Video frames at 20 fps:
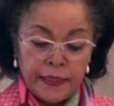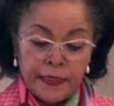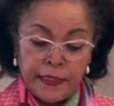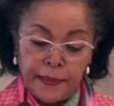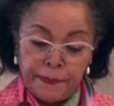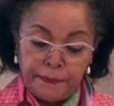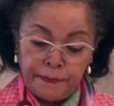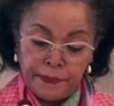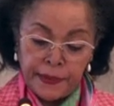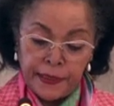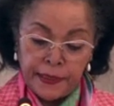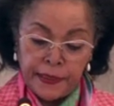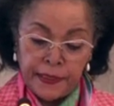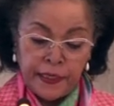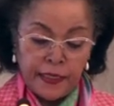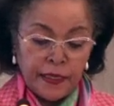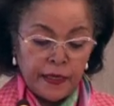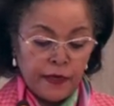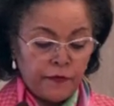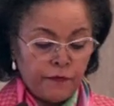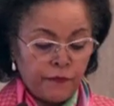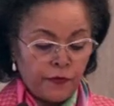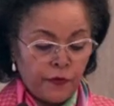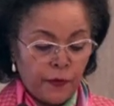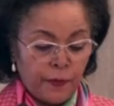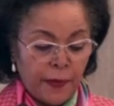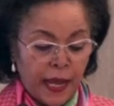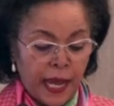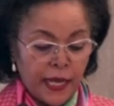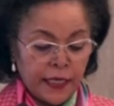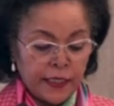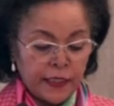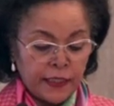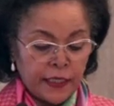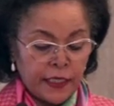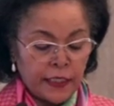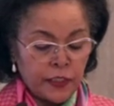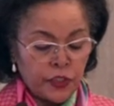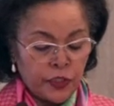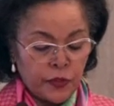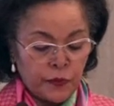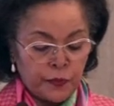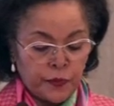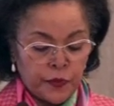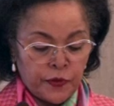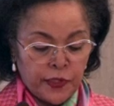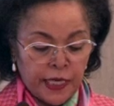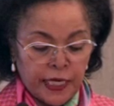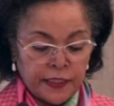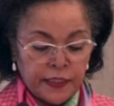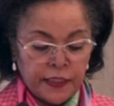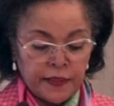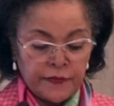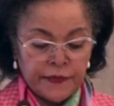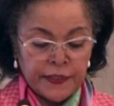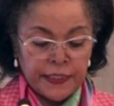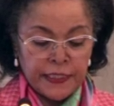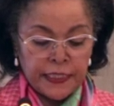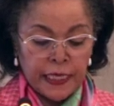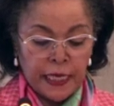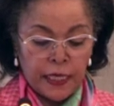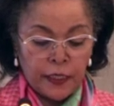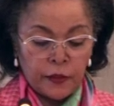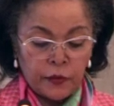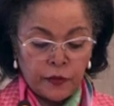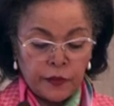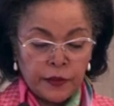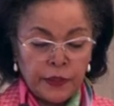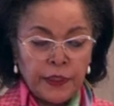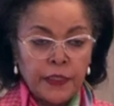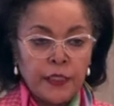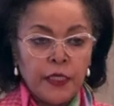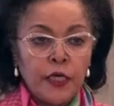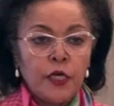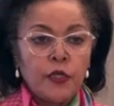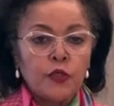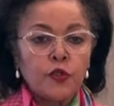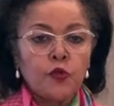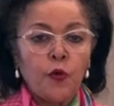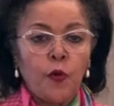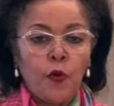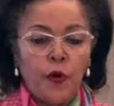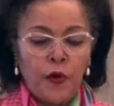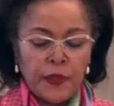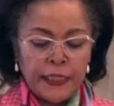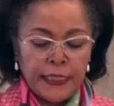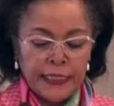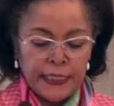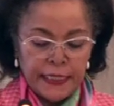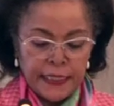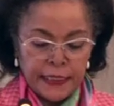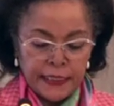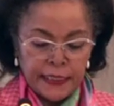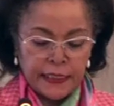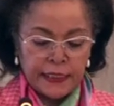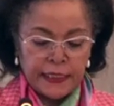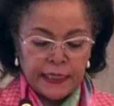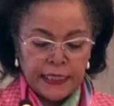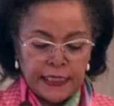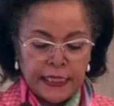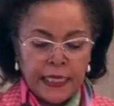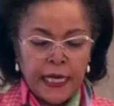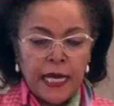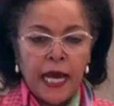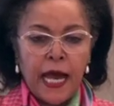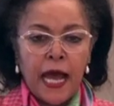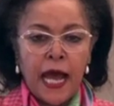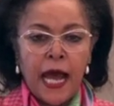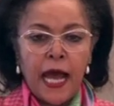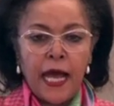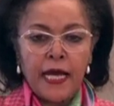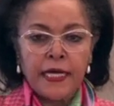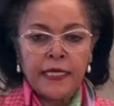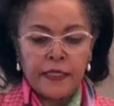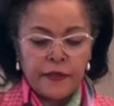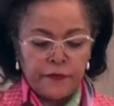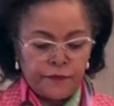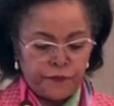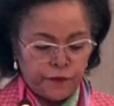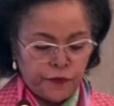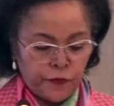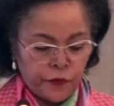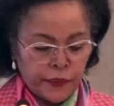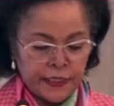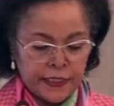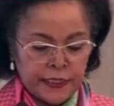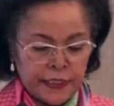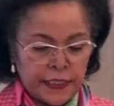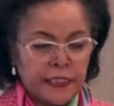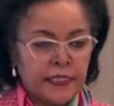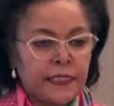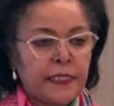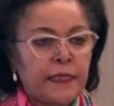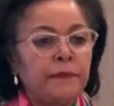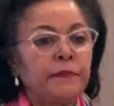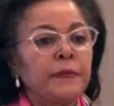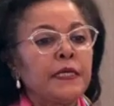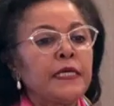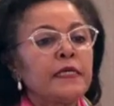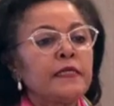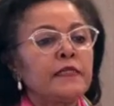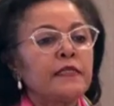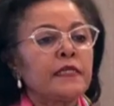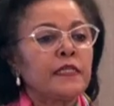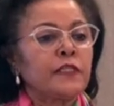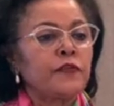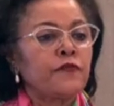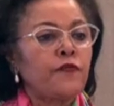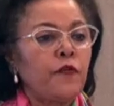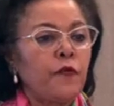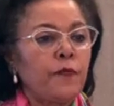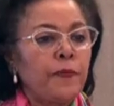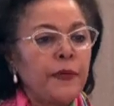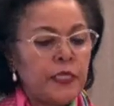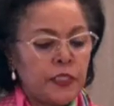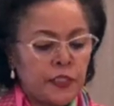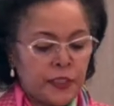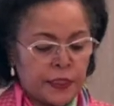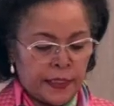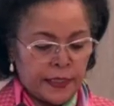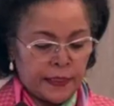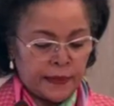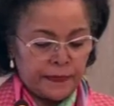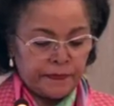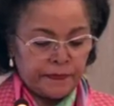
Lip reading: leap from agricultural productivity alone to holistic agri-food system transformation.